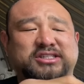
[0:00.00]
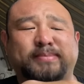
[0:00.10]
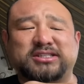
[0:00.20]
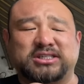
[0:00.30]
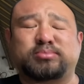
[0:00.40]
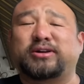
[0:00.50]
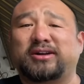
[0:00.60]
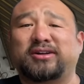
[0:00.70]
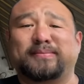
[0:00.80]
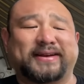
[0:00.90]
just basically spread out
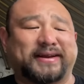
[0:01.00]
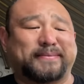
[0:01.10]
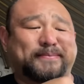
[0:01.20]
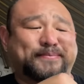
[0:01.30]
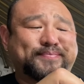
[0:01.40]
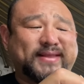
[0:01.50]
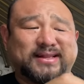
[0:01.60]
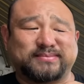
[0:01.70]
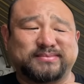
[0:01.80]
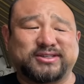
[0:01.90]
on a plate.
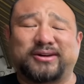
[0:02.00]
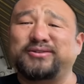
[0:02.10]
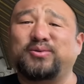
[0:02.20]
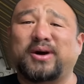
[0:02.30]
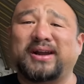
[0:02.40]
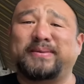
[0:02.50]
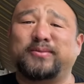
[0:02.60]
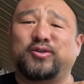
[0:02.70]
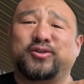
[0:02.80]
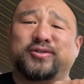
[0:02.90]
So I don't know why
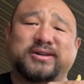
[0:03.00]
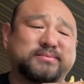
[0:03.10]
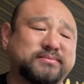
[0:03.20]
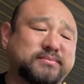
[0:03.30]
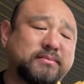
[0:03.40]
people order it.